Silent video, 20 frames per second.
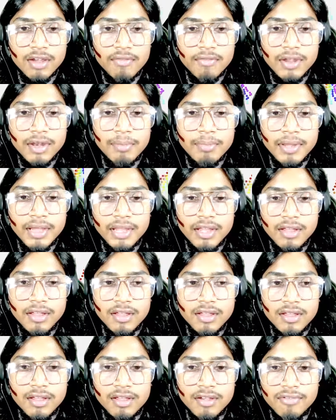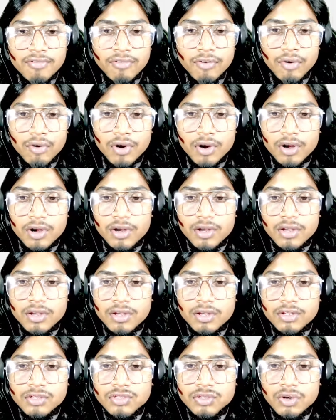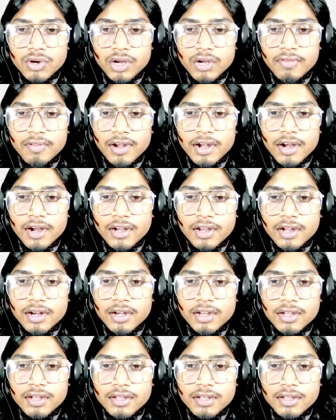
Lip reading: will be 4. So it will return